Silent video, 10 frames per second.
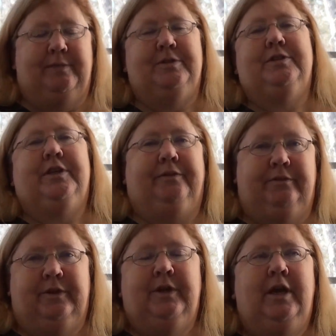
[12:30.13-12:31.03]
times instead
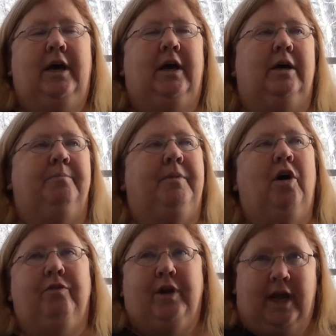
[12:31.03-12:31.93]
of um,
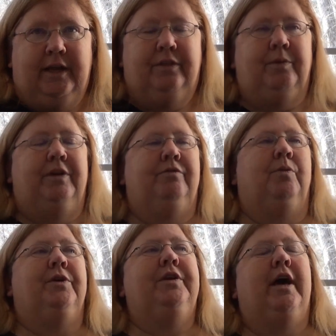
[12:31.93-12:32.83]
overnight three and
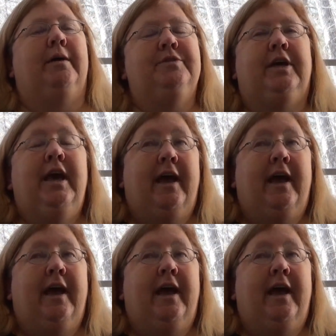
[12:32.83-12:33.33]
four times.